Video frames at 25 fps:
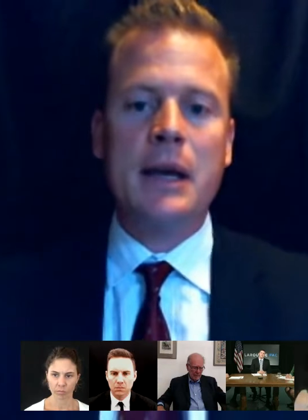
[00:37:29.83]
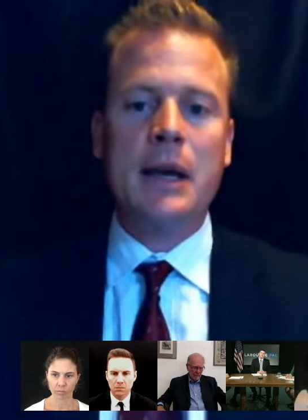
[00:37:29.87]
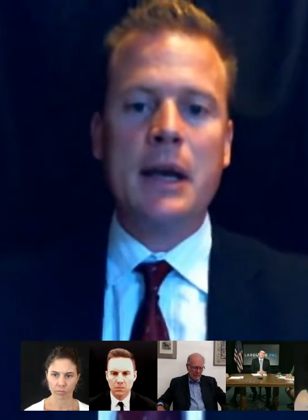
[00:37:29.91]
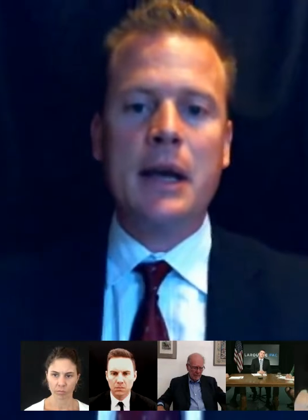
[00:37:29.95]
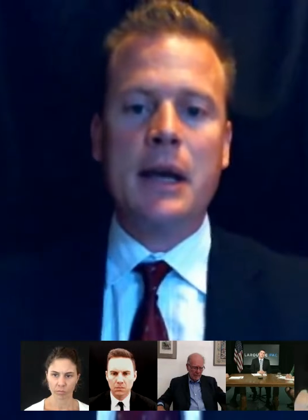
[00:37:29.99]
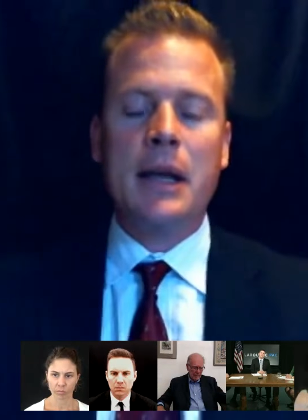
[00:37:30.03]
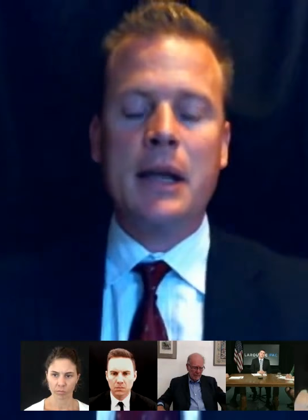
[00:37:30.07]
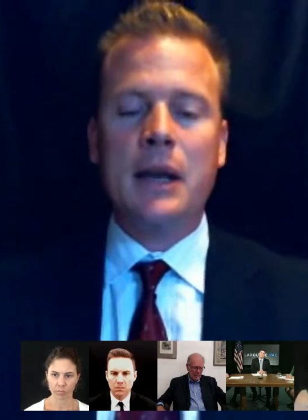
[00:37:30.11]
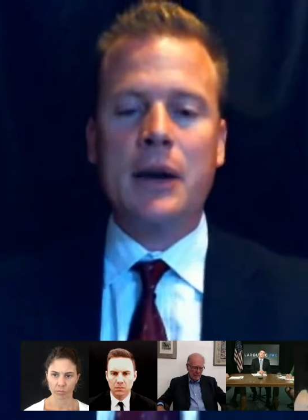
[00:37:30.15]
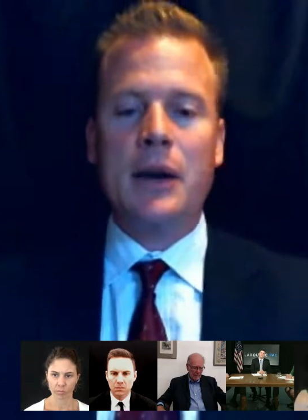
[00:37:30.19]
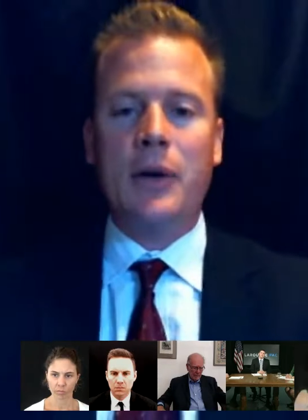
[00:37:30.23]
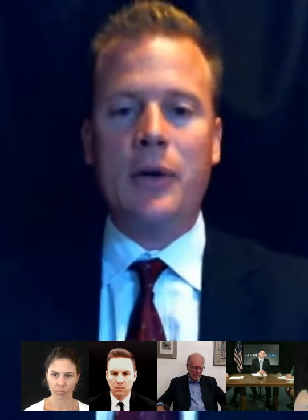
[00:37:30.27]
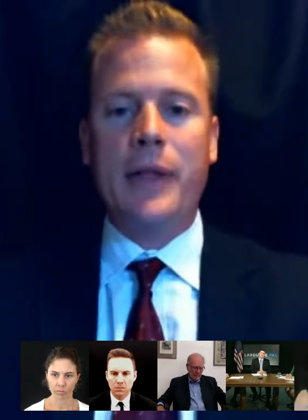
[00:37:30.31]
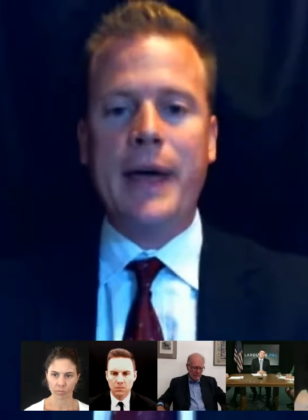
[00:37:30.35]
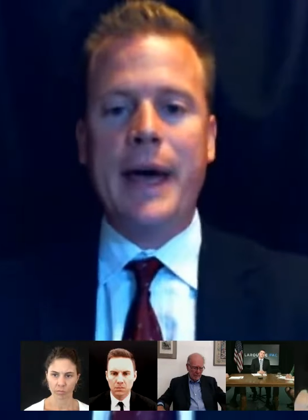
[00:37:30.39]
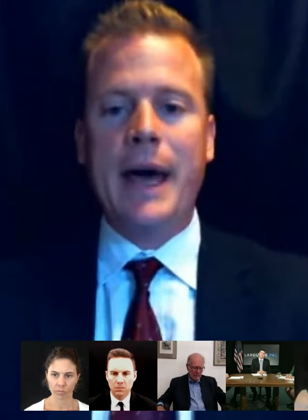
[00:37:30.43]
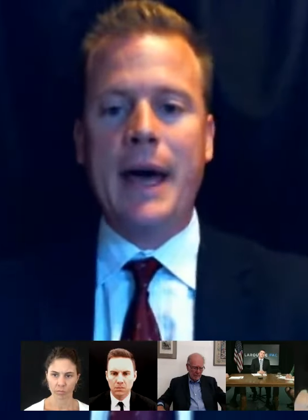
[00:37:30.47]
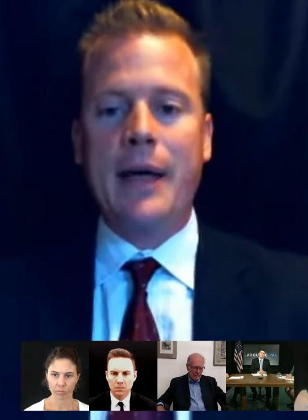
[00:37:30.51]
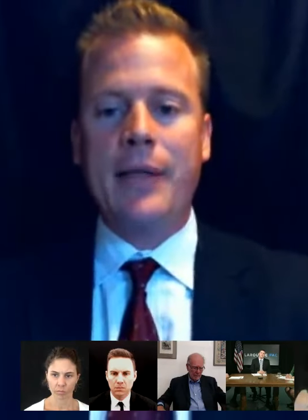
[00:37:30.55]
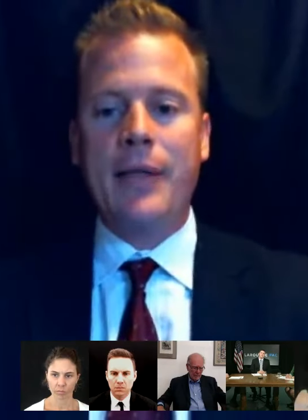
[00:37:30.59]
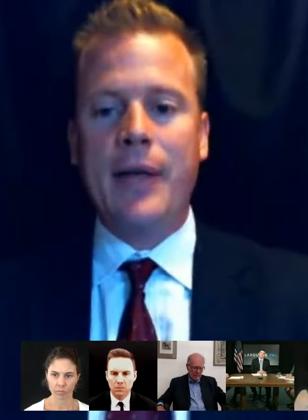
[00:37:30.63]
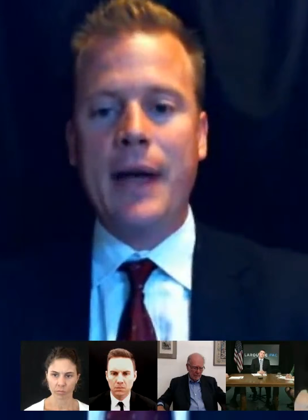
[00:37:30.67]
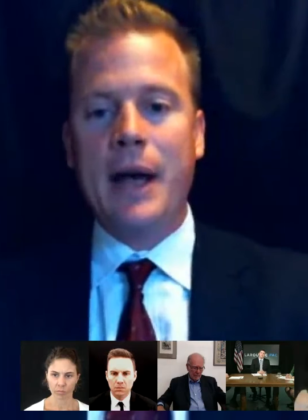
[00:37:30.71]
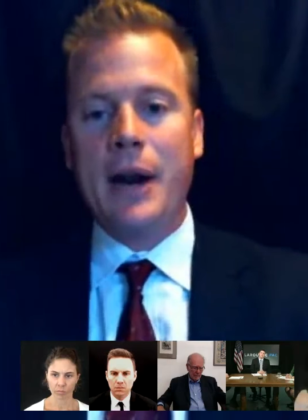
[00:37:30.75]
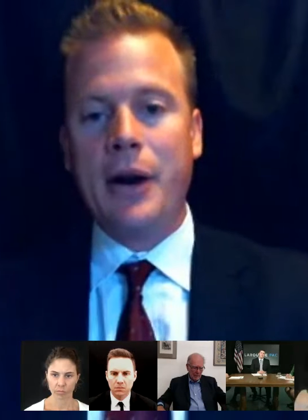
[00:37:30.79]
you know,
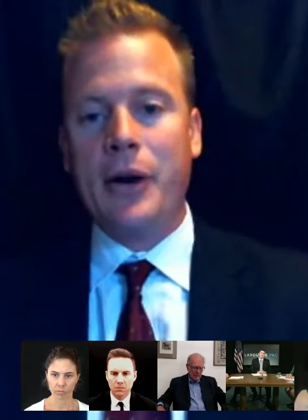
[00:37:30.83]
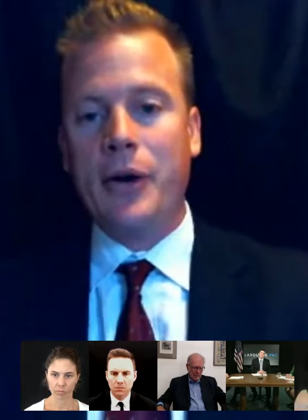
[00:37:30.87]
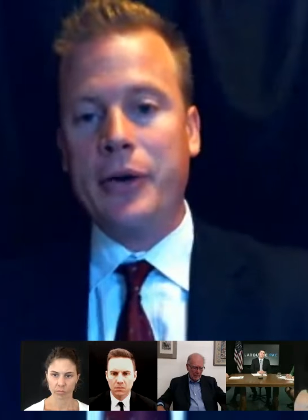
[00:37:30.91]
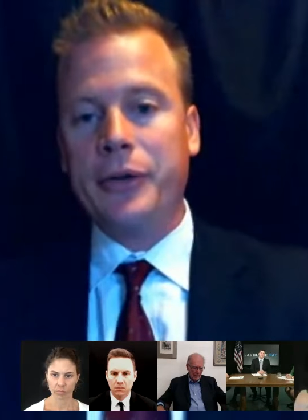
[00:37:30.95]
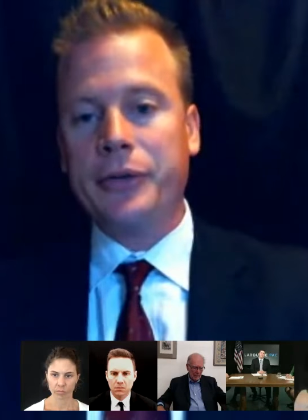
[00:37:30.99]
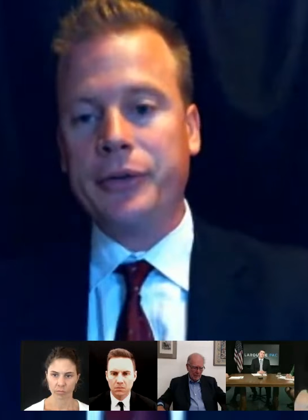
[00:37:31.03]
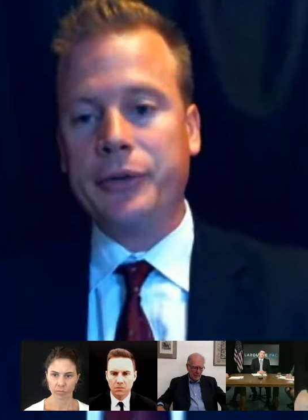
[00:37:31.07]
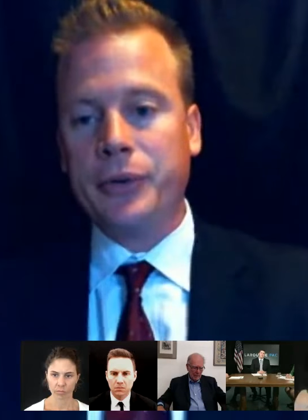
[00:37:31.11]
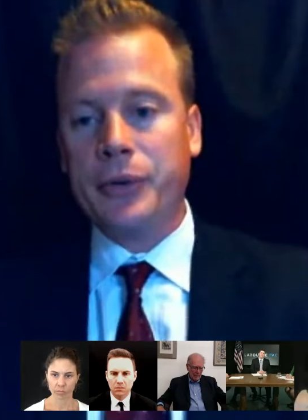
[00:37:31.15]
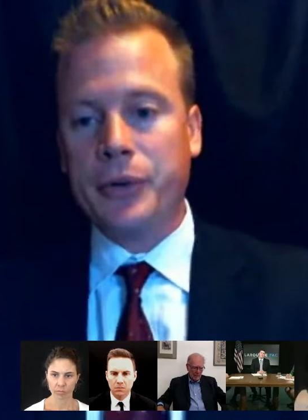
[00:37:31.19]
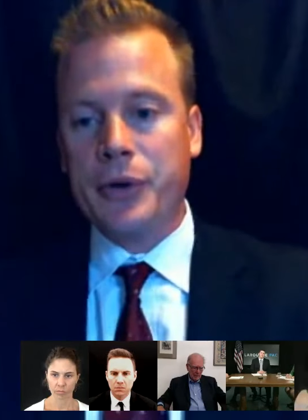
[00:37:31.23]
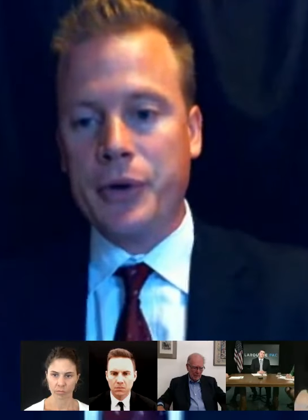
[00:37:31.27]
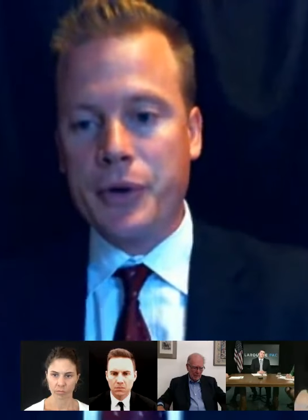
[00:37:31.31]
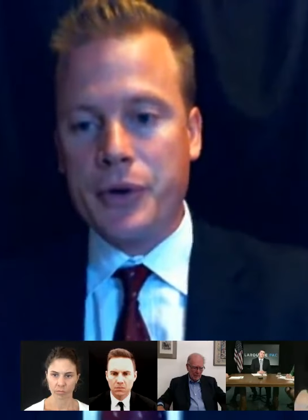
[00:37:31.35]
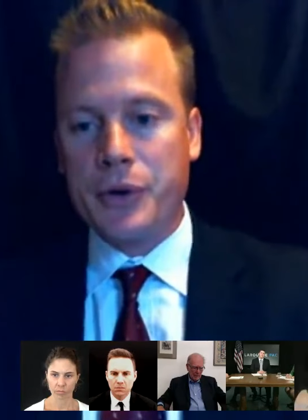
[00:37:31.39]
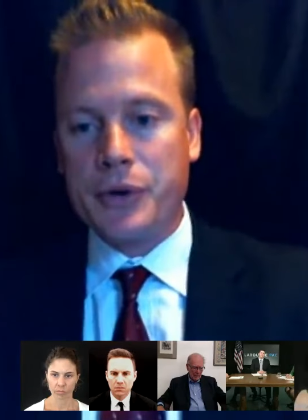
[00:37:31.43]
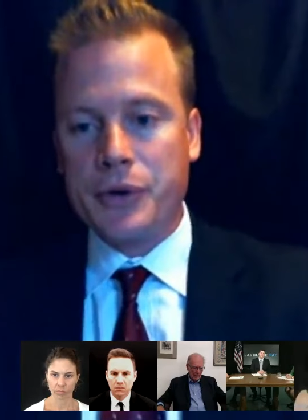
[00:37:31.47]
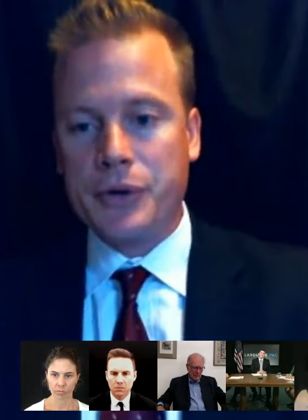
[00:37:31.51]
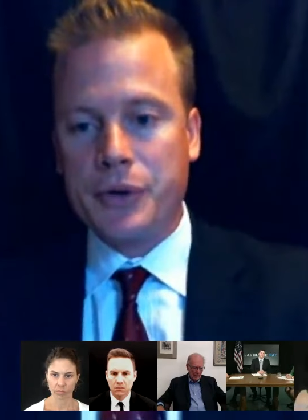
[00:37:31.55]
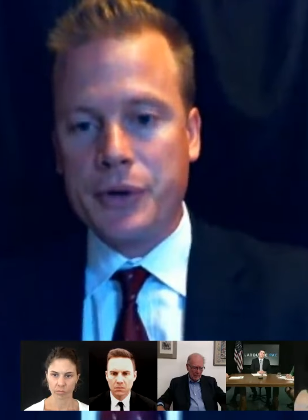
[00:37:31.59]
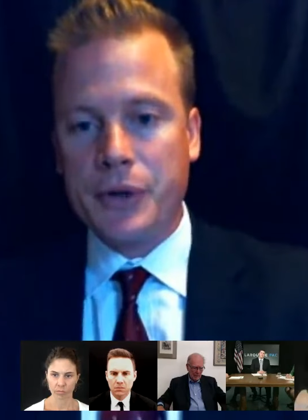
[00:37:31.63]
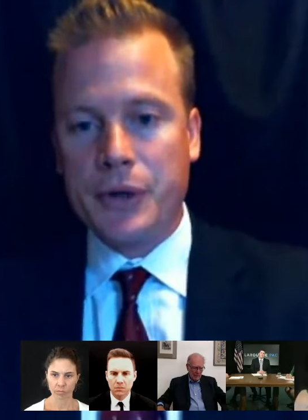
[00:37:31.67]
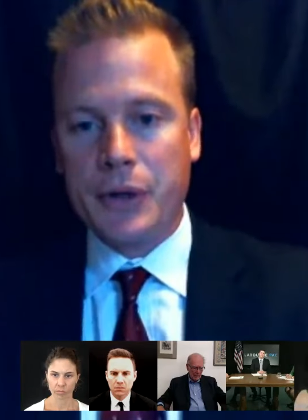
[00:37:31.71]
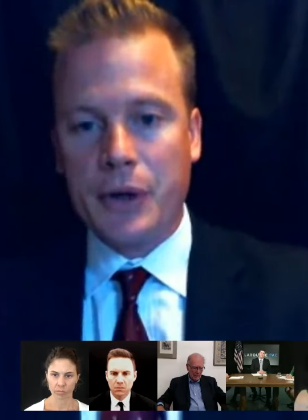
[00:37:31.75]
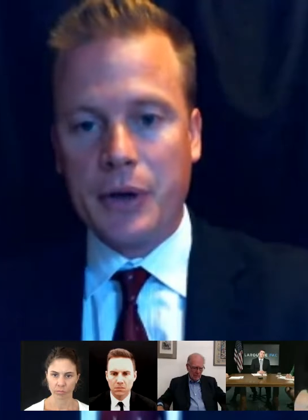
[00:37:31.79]
that also goes
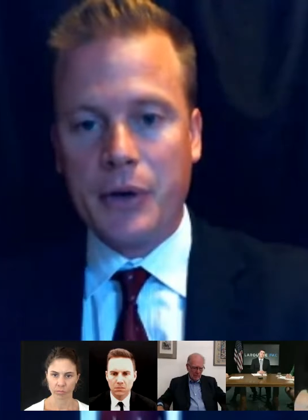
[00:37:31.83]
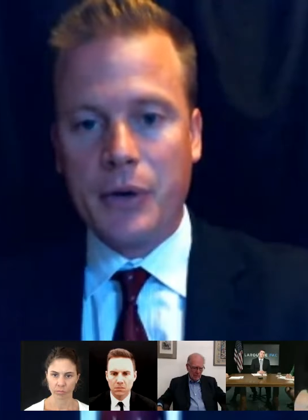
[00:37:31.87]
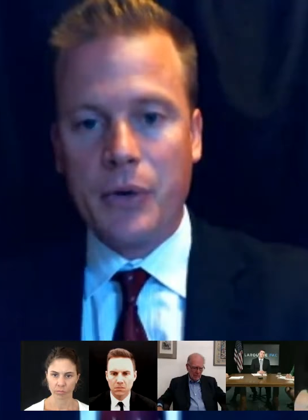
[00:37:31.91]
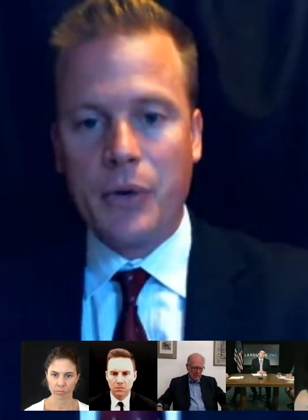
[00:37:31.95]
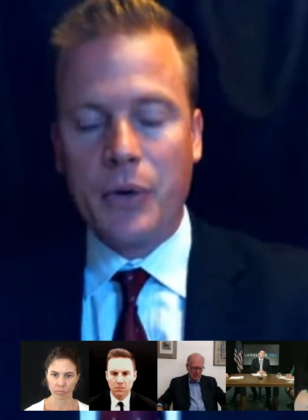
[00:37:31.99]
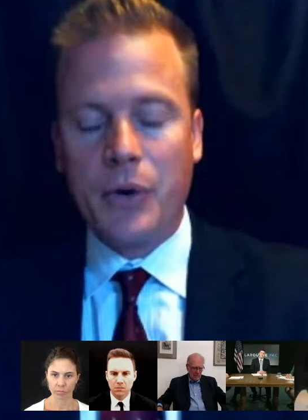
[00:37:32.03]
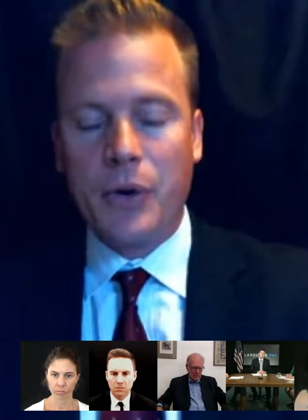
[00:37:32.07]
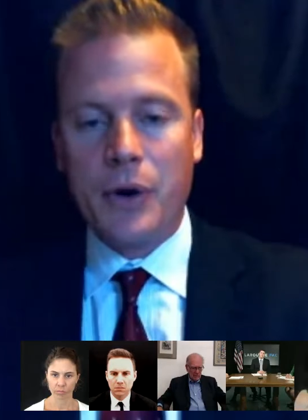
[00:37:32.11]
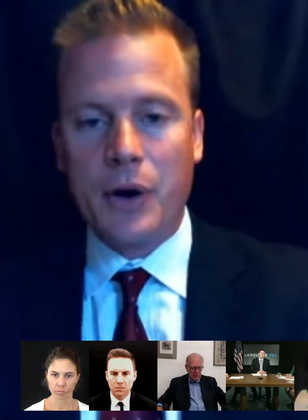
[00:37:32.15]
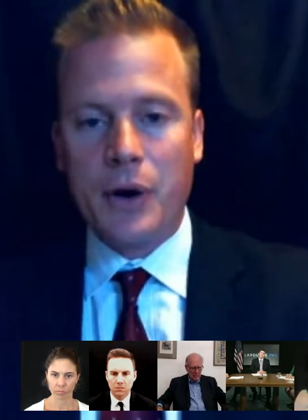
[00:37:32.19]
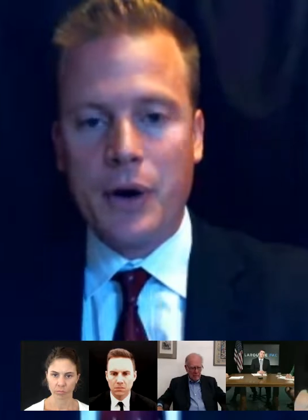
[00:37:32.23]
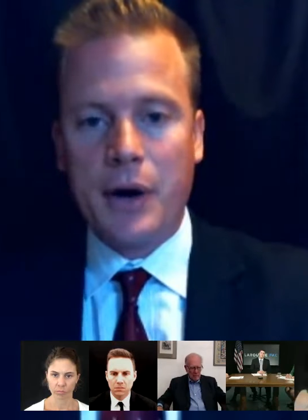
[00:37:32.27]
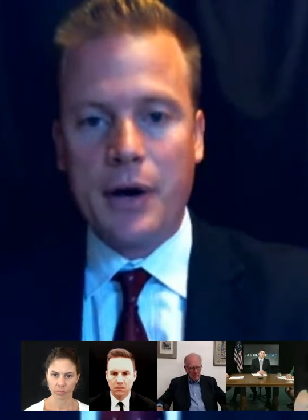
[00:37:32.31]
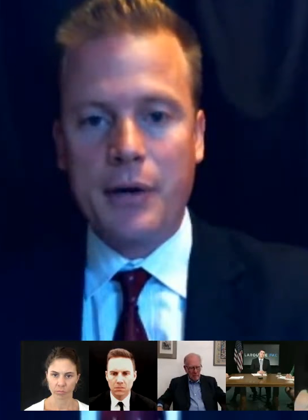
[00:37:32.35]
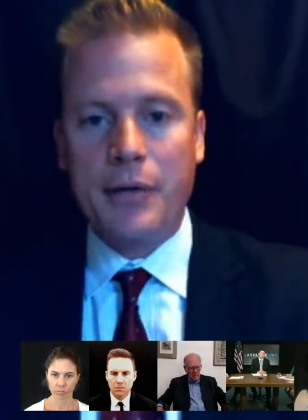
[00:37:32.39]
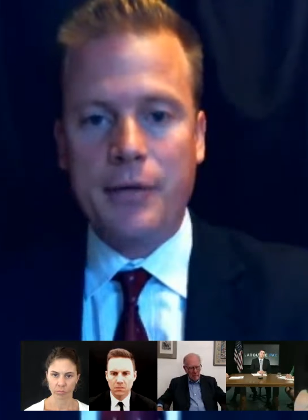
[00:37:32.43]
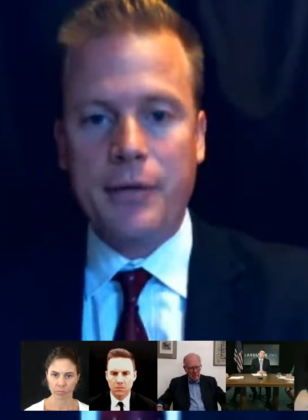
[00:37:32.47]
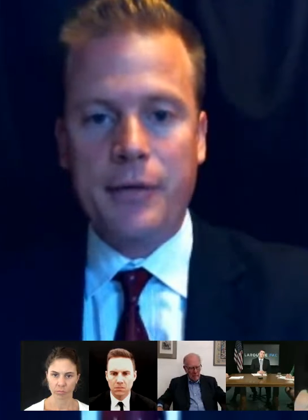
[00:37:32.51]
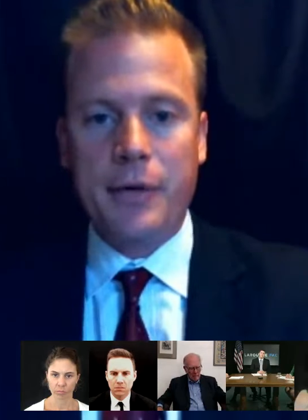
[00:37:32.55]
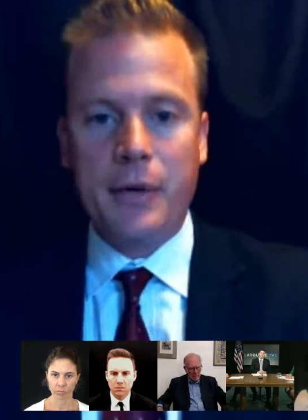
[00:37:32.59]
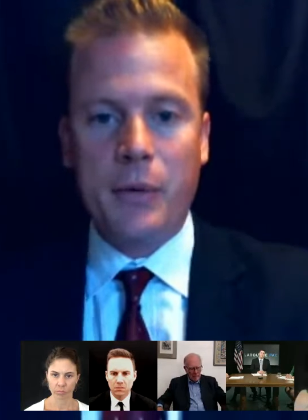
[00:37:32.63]
to the core of